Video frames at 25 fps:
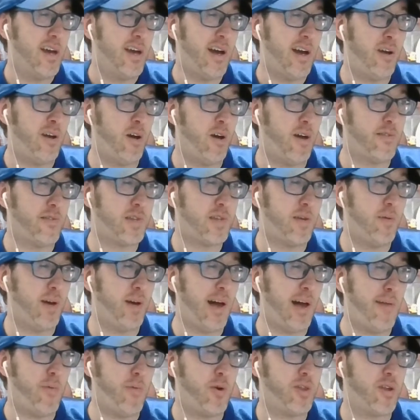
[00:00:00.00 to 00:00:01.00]
I loved him a
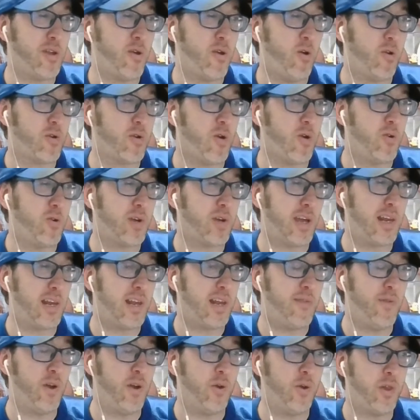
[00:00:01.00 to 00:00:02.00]
lot more than Hulk Hogan,
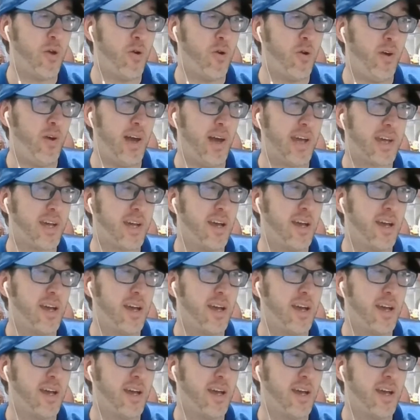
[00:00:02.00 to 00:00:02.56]
even though they were like